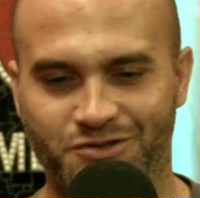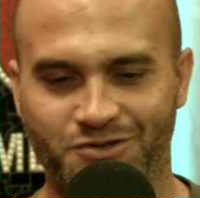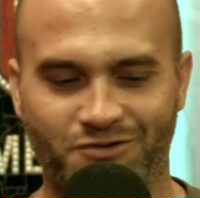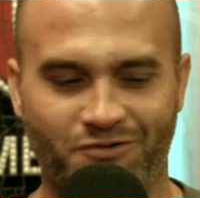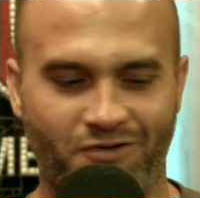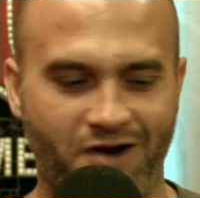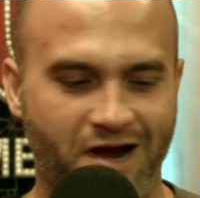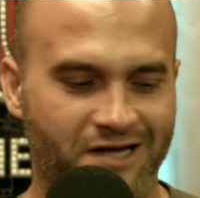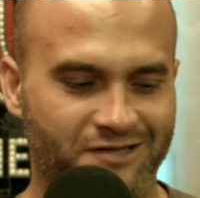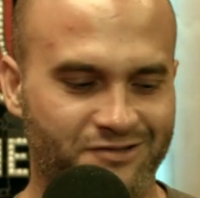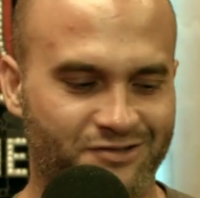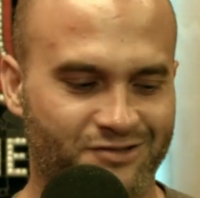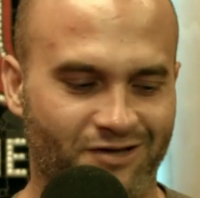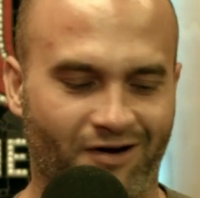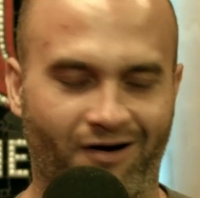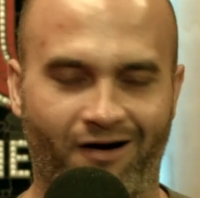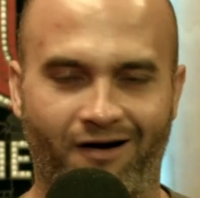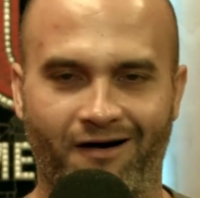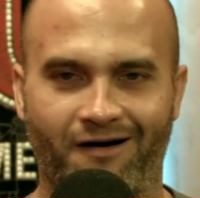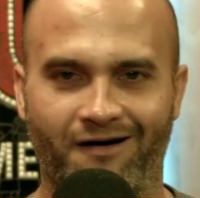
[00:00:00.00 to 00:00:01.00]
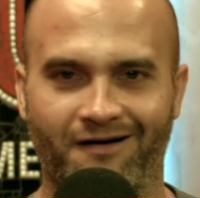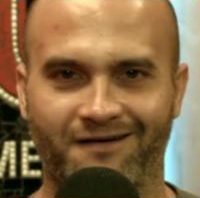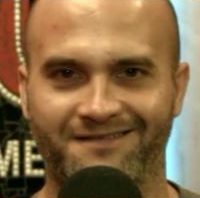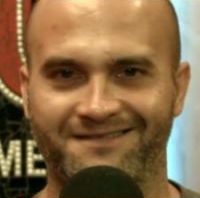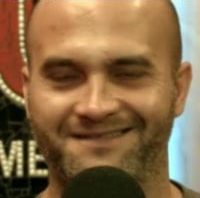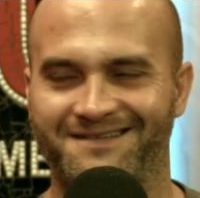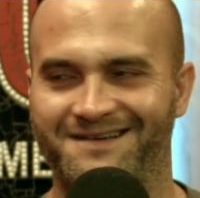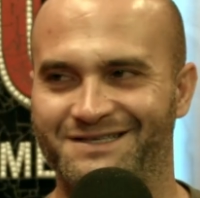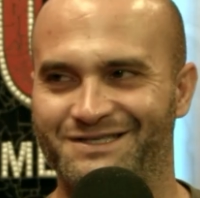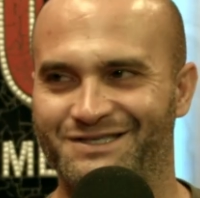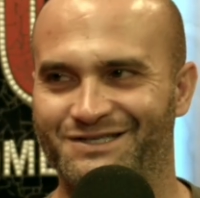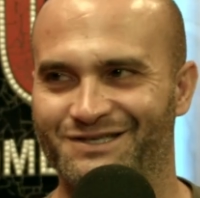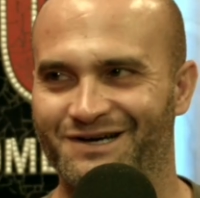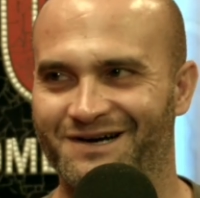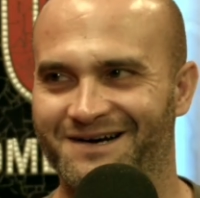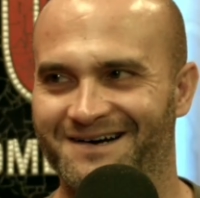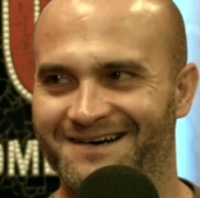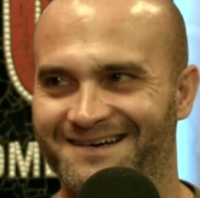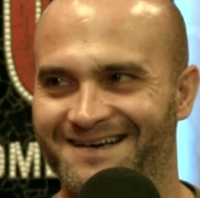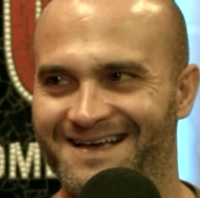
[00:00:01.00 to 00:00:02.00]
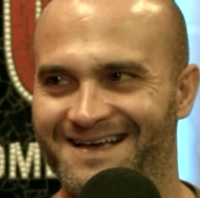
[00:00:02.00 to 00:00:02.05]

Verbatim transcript: a great song. It's a,